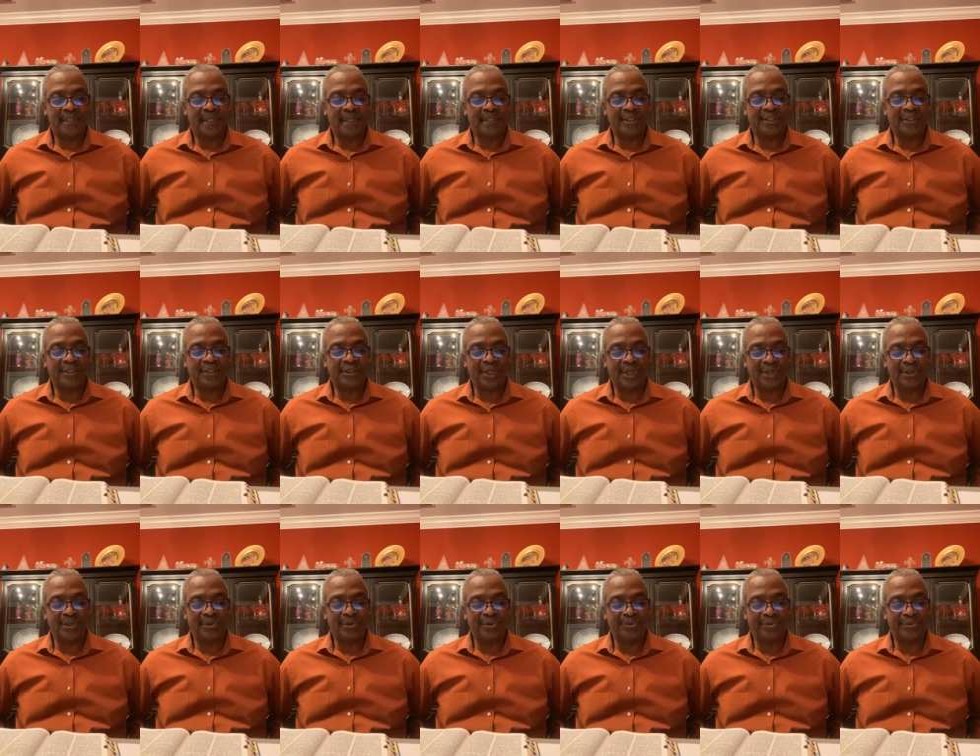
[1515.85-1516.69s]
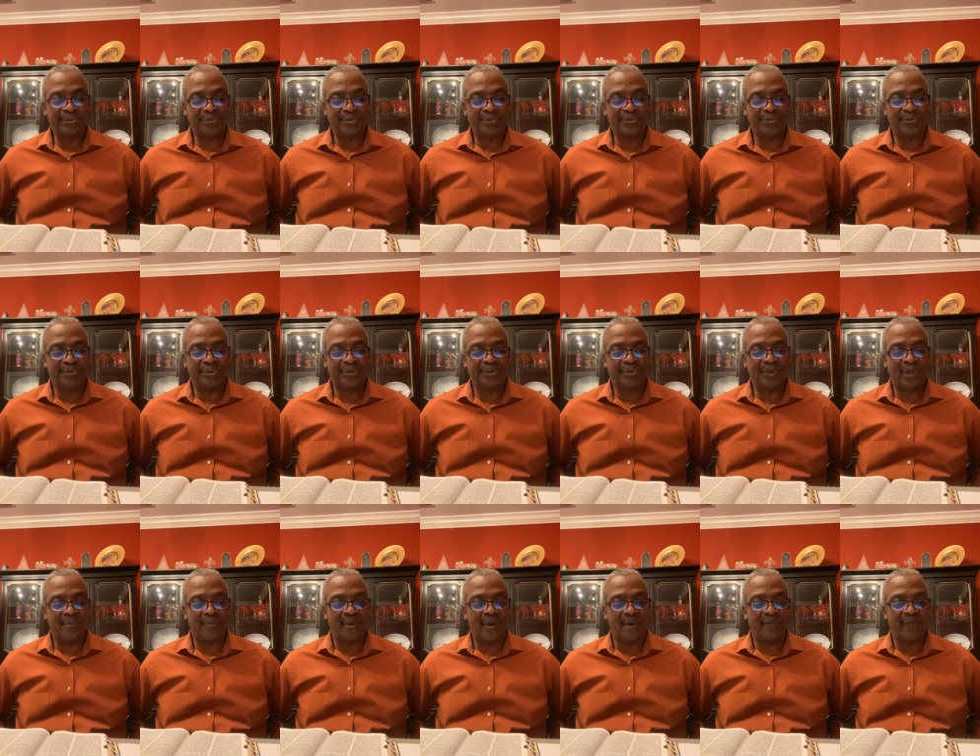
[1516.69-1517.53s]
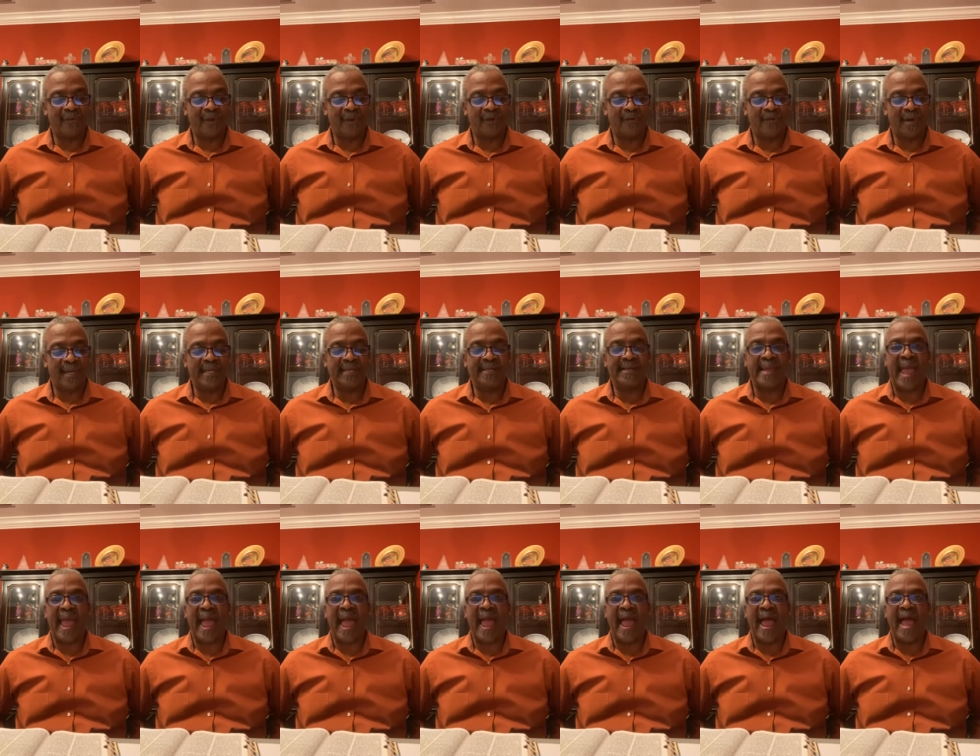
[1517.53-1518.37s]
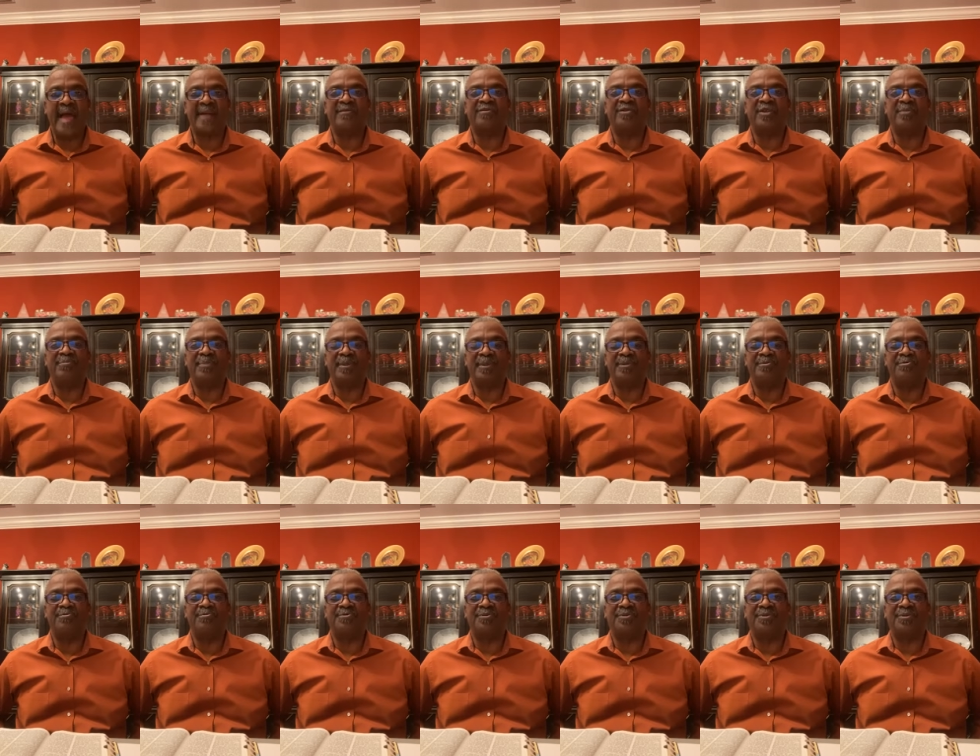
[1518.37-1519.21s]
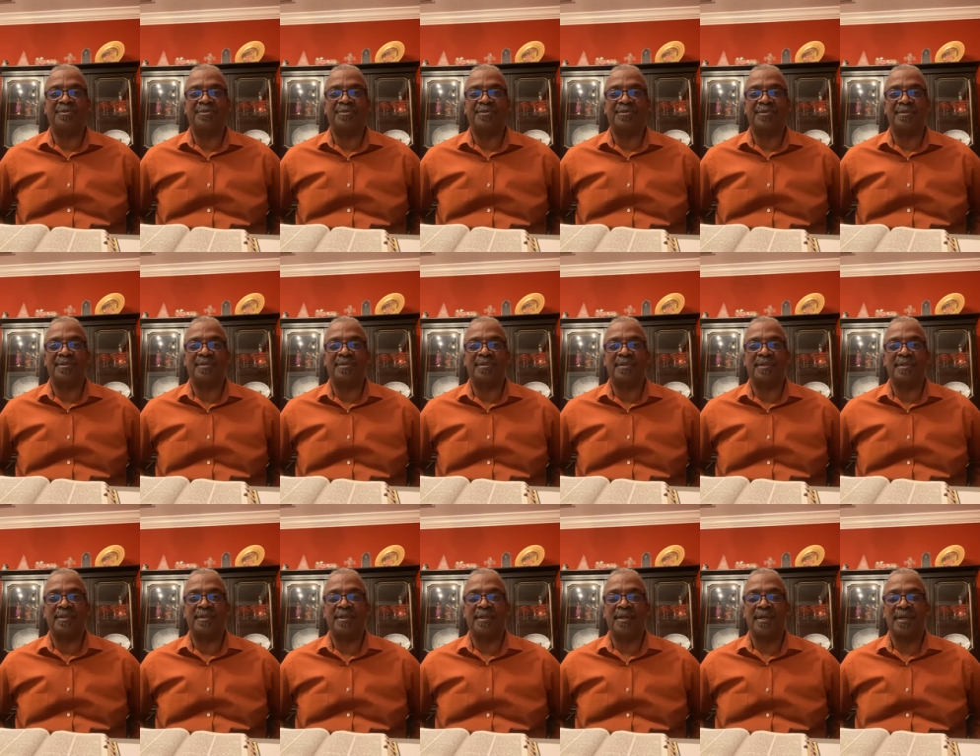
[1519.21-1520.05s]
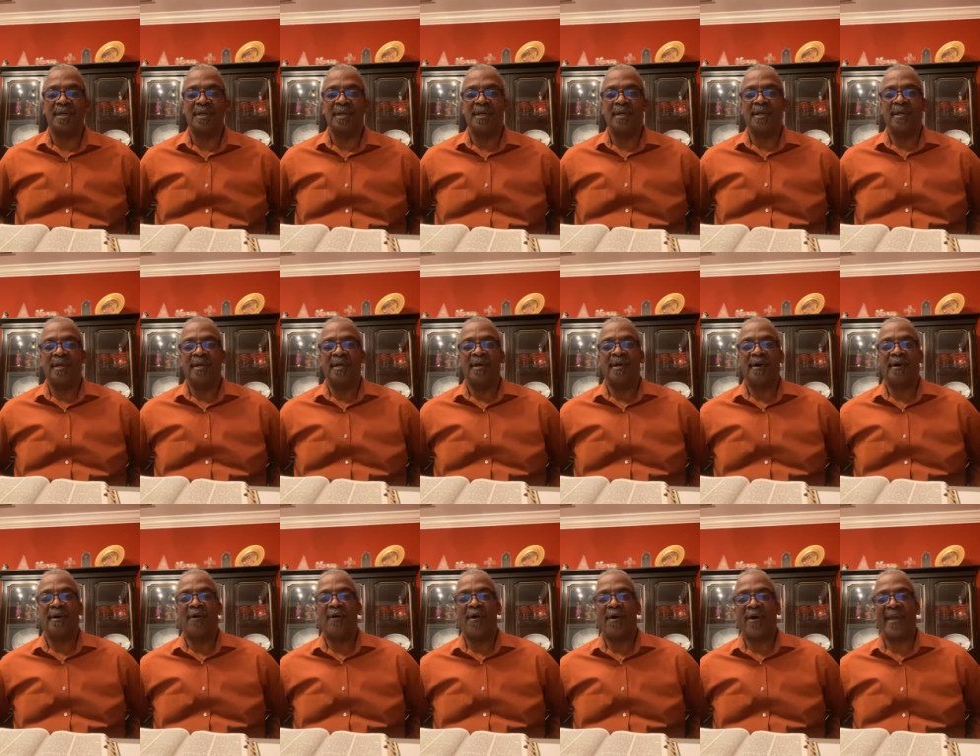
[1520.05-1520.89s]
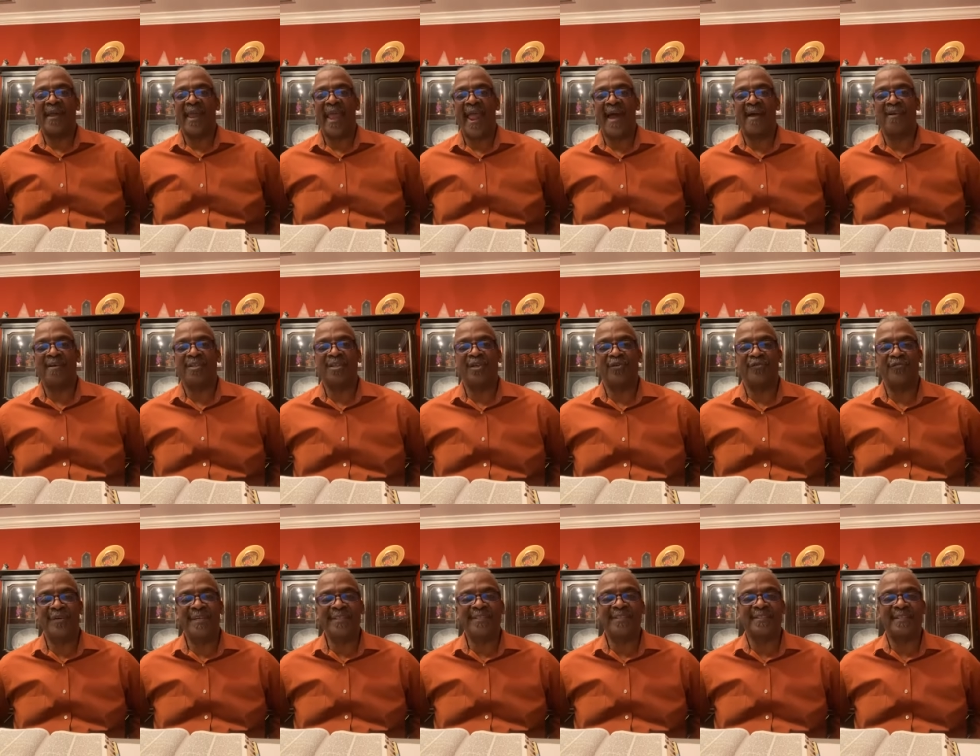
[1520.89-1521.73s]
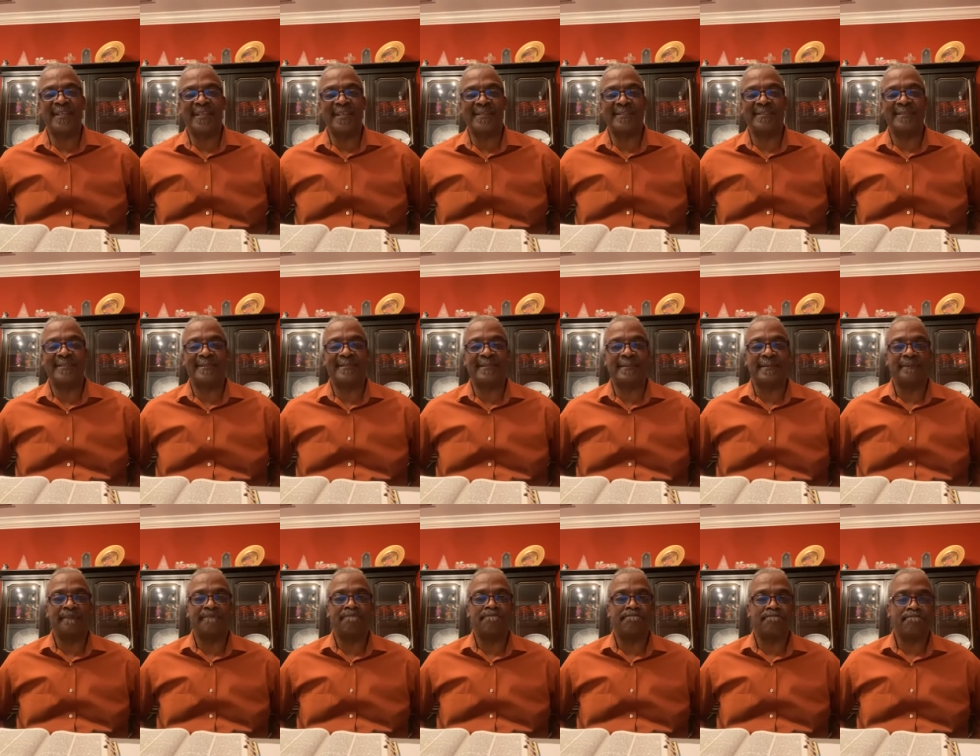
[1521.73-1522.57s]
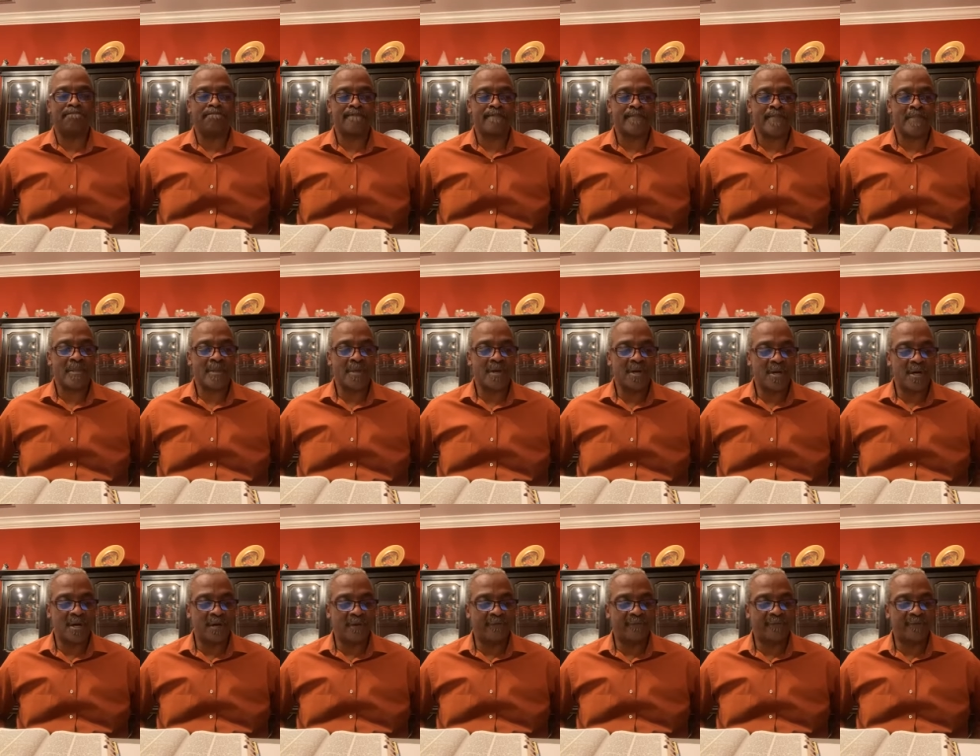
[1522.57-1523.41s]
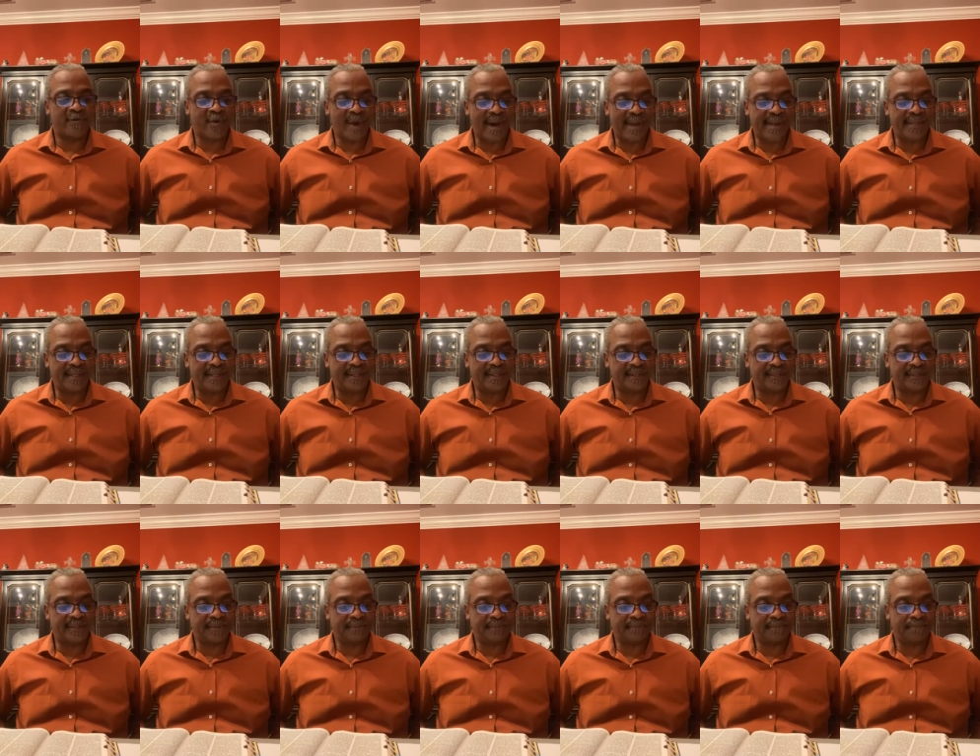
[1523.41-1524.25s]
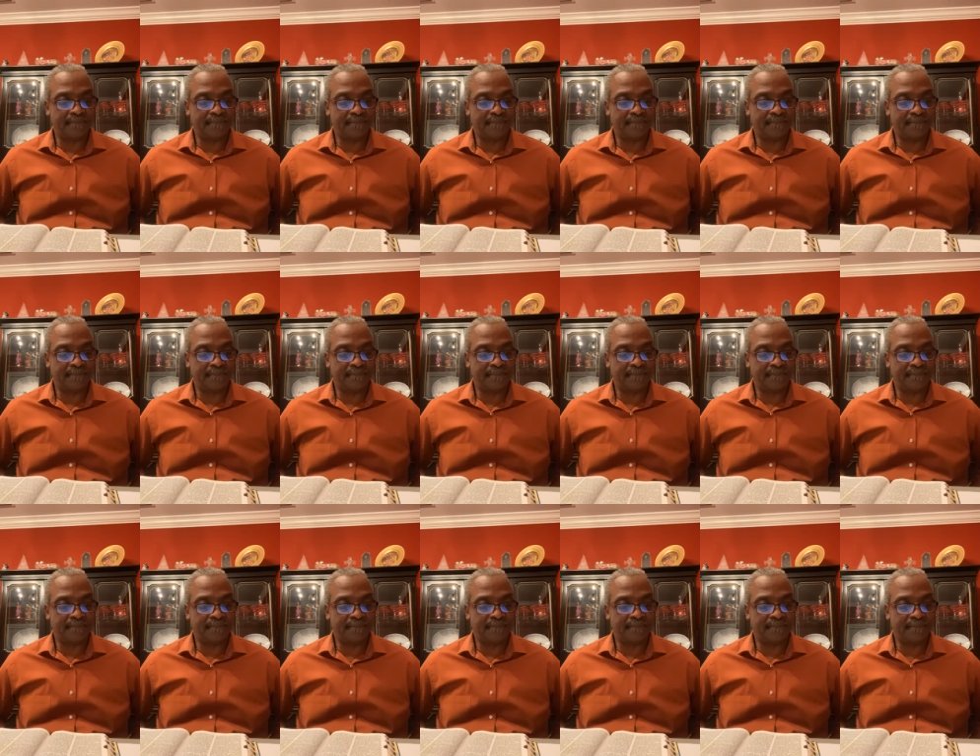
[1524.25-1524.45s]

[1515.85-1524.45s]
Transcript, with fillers: it shows some of the great attributes or characteristics of Christ.